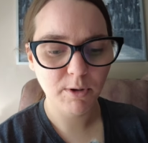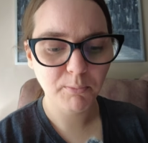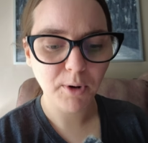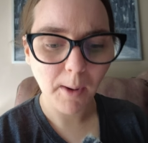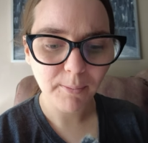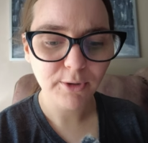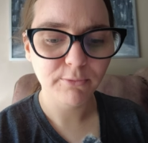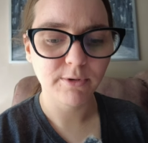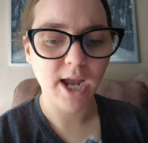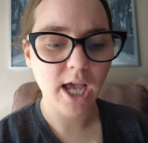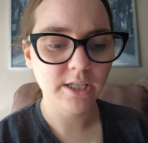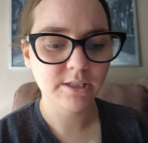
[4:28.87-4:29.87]
with proper
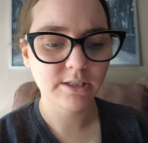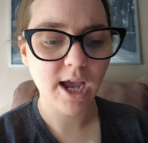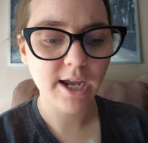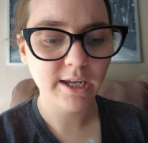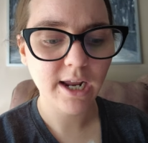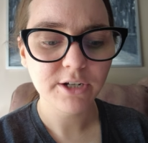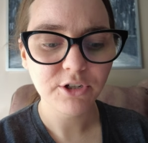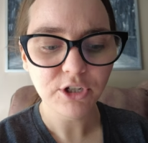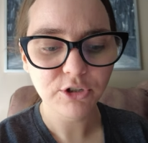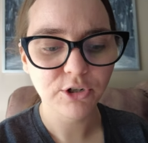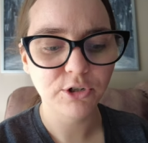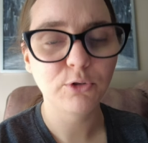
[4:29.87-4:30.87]
rest, I can actually
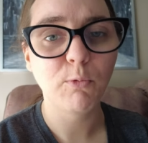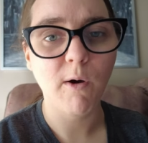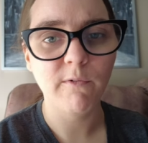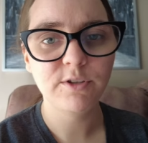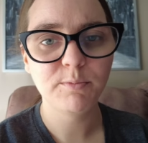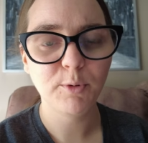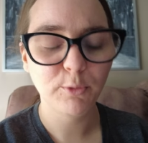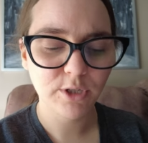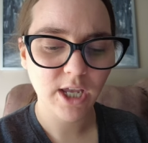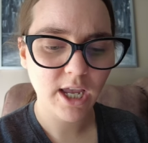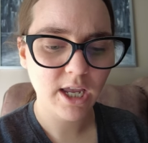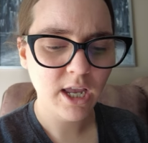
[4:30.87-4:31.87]
turn a twelve spoon
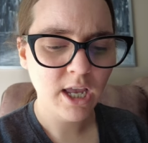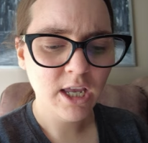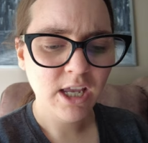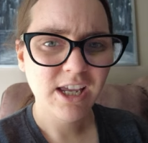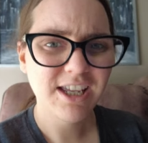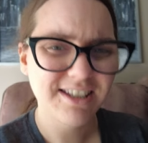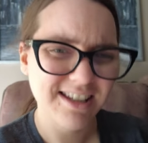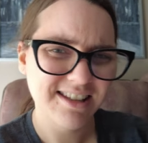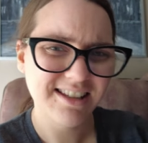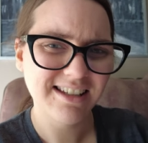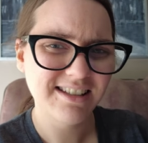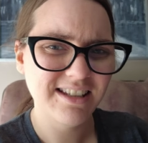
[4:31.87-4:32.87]
day into
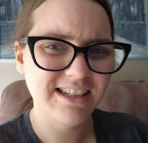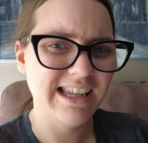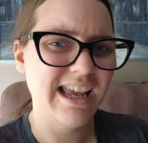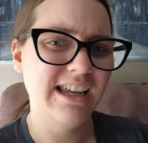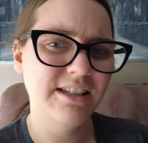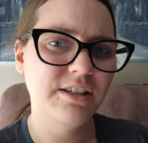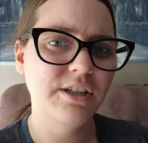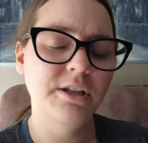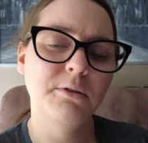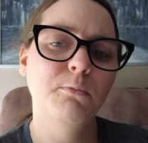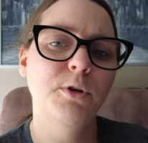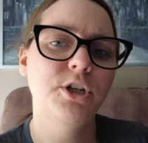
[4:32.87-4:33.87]
sixteen to
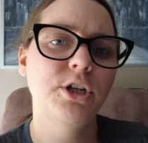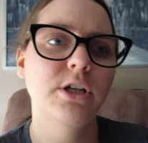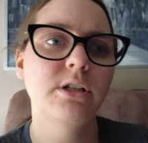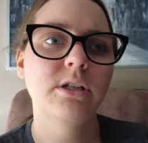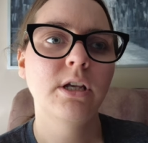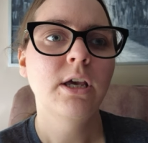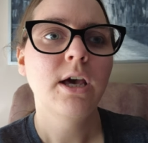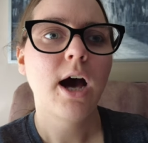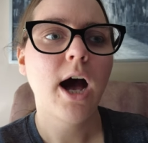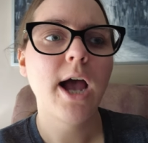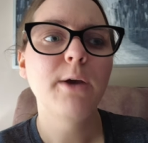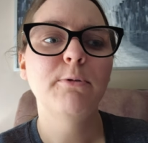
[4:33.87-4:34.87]
eighteen, which is,
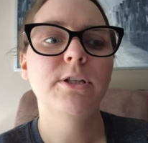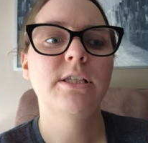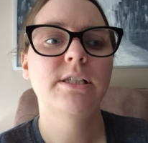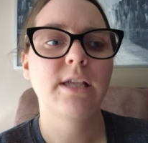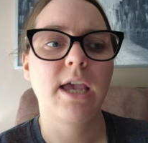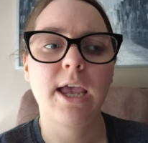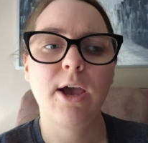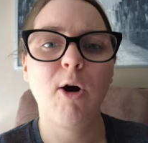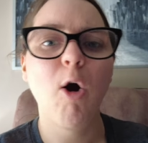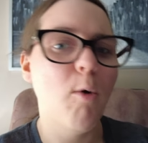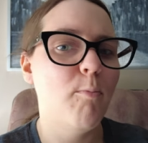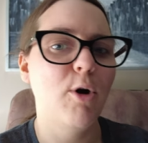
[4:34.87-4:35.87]
I would say,
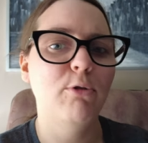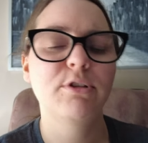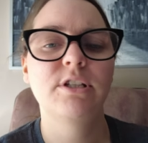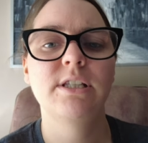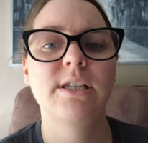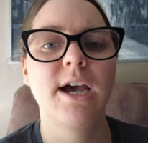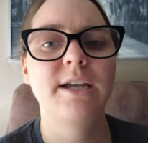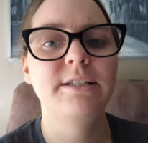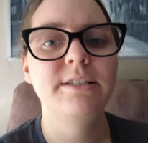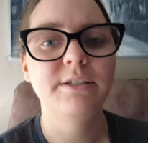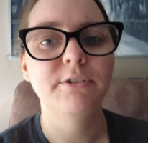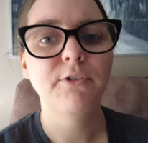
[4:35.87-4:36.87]
almost the
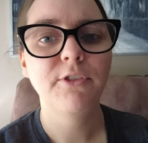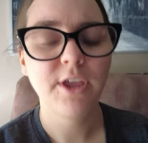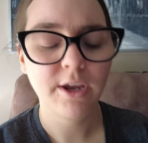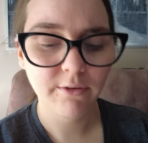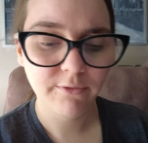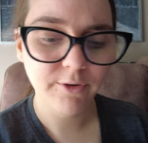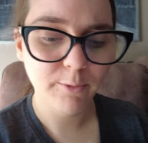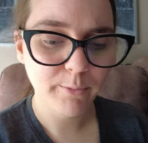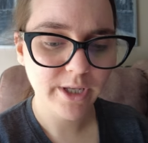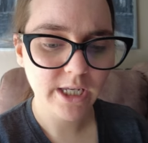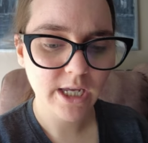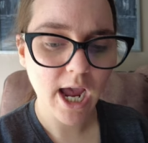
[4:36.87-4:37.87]
ideal thing for
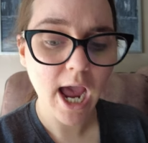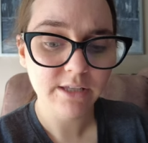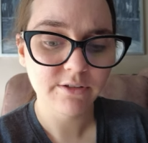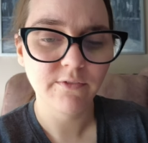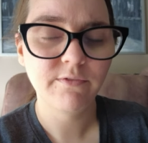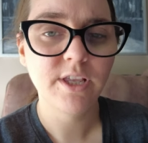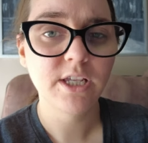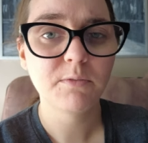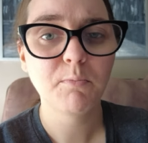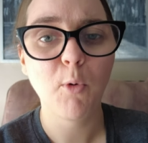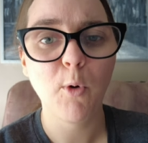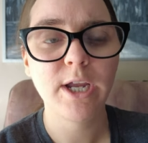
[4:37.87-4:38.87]
me as of this
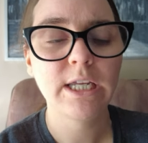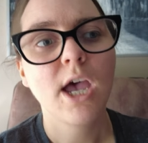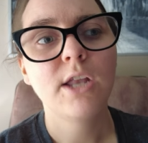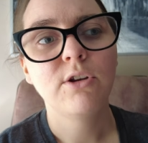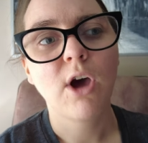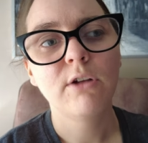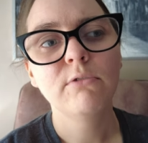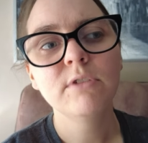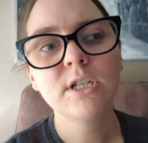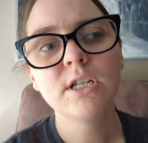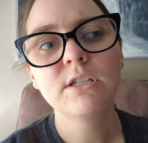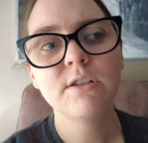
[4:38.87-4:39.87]
point. And not
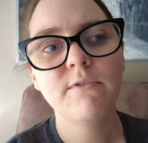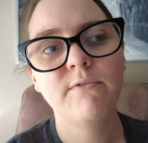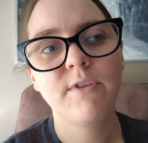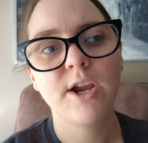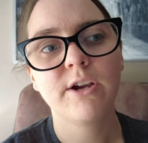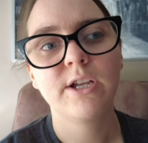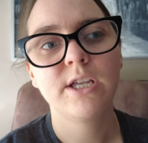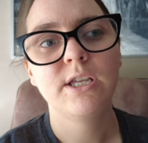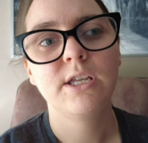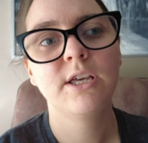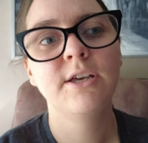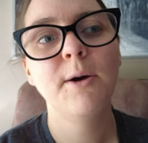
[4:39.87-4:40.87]
only does it
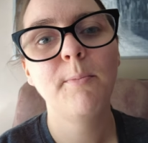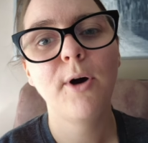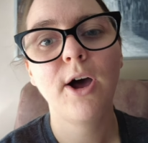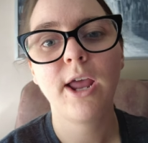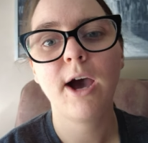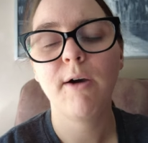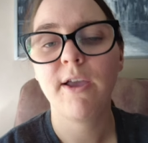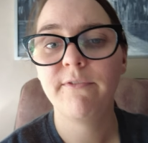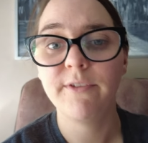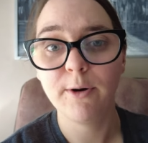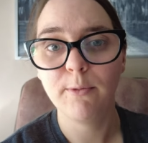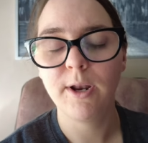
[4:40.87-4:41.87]
vary upon how I
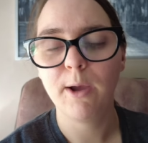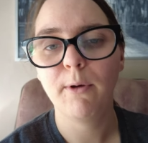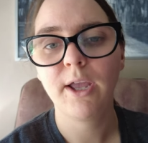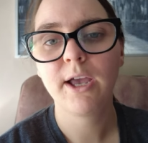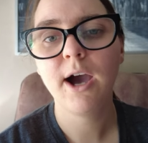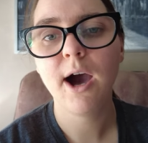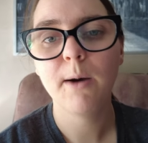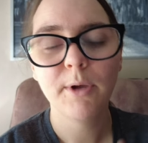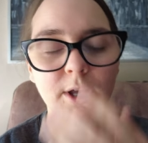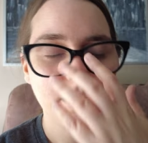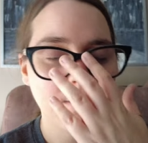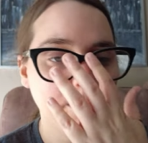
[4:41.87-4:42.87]
feel when I wake up,
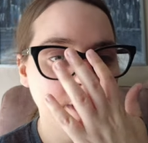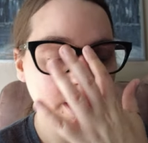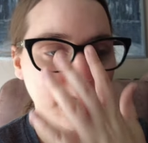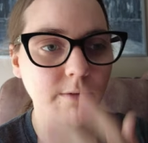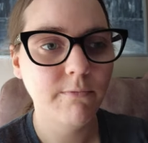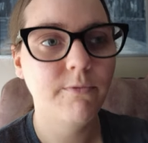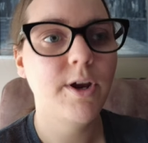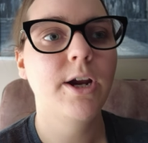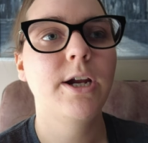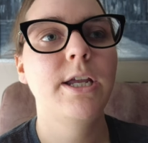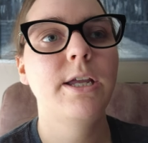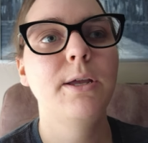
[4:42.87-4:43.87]
but it can
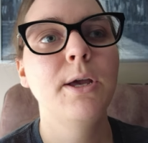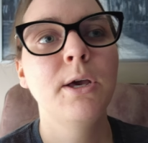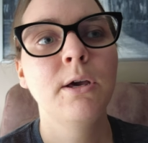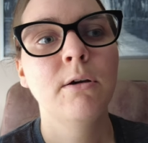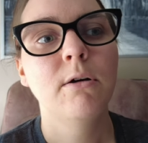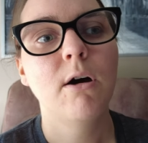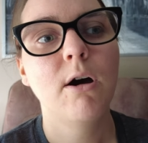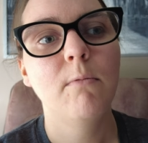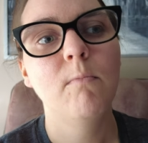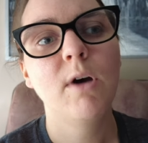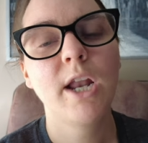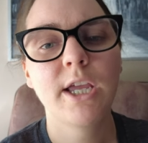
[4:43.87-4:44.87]
vary
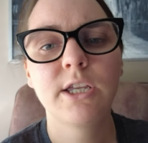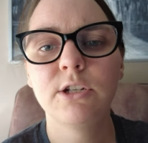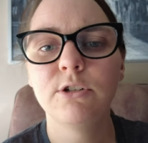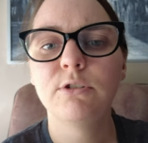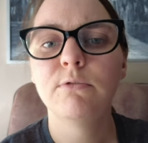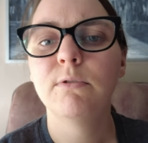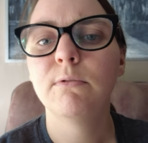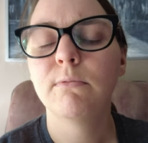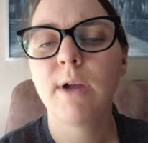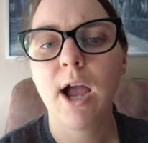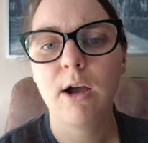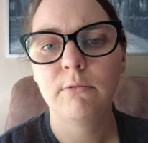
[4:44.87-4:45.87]
on what I can do
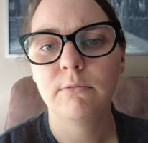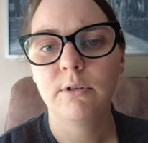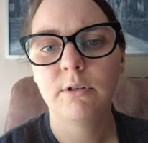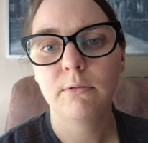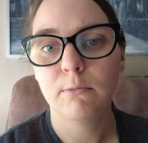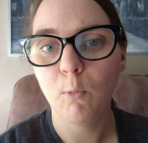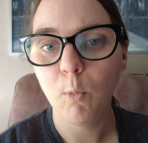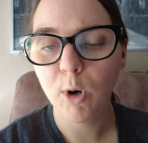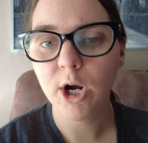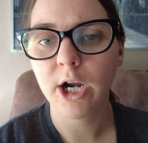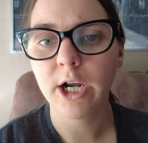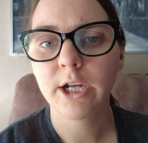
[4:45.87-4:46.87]
around
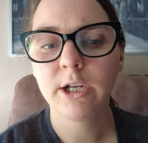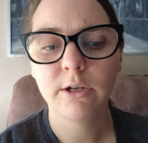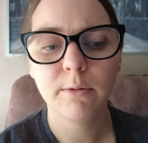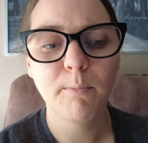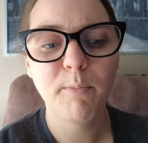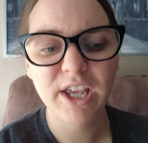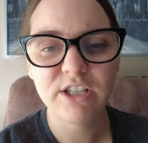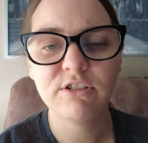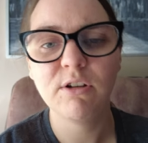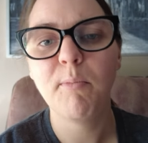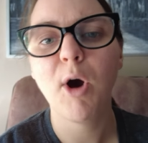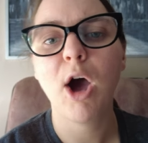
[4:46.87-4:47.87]
work based
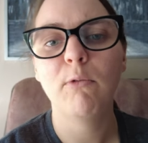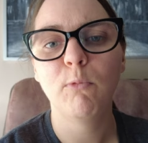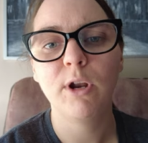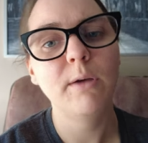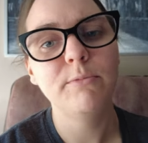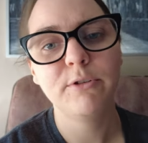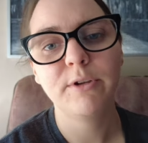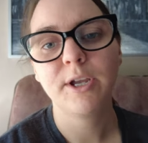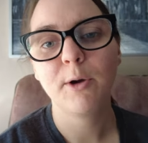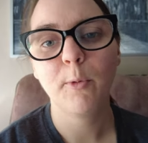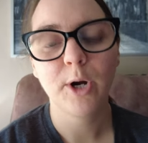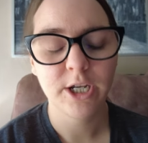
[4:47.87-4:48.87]
upon what I'm doing
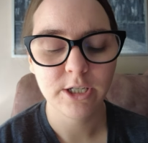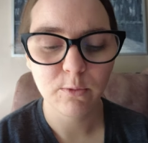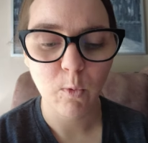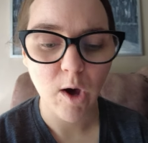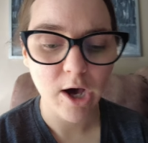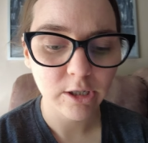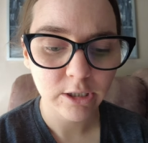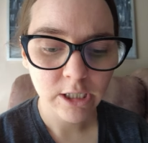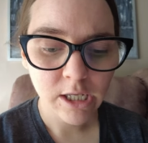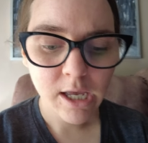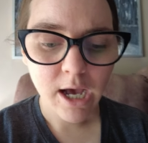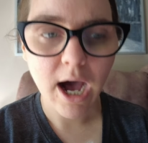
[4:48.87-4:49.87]
at work as well.
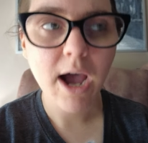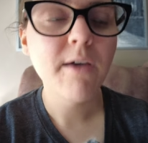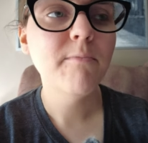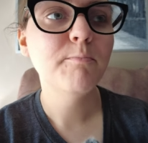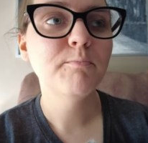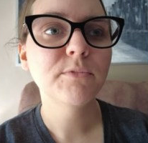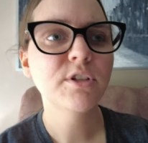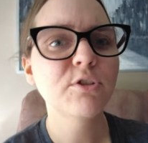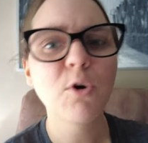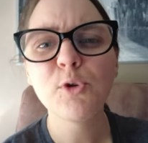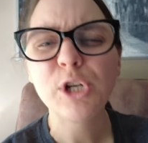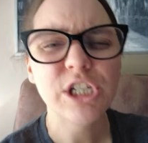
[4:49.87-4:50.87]
I am
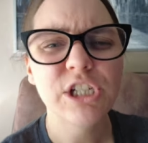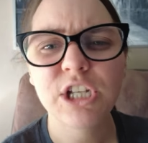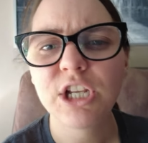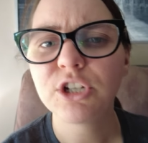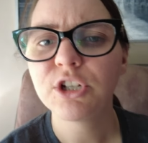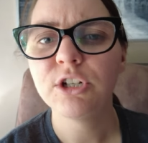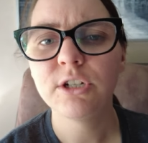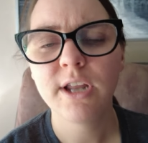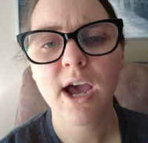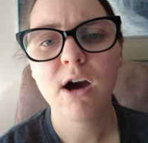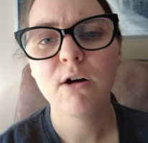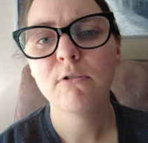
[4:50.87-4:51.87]
so conditioned
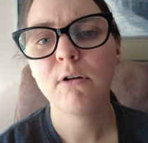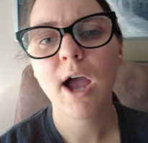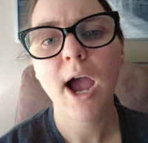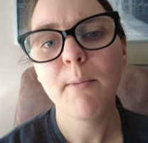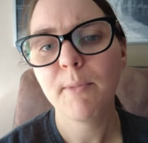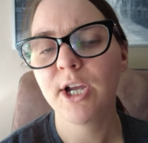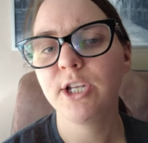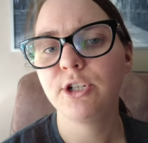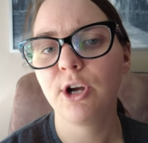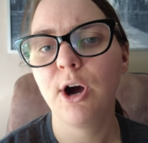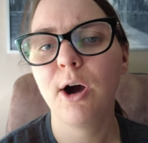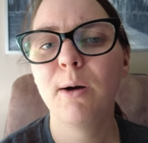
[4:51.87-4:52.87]
now at my
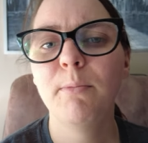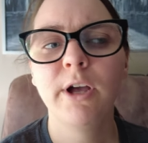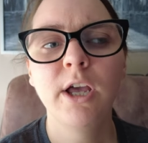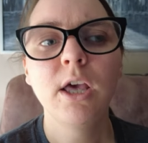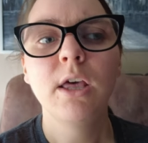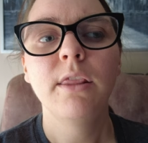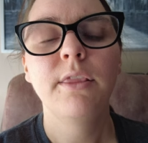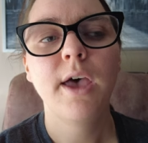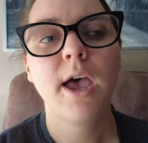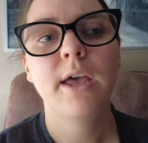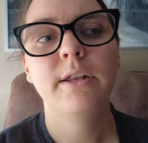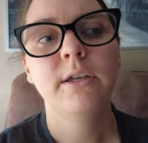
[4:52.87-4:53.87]
job
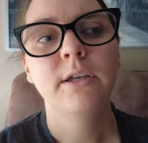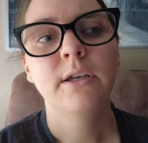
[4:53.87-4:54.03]
that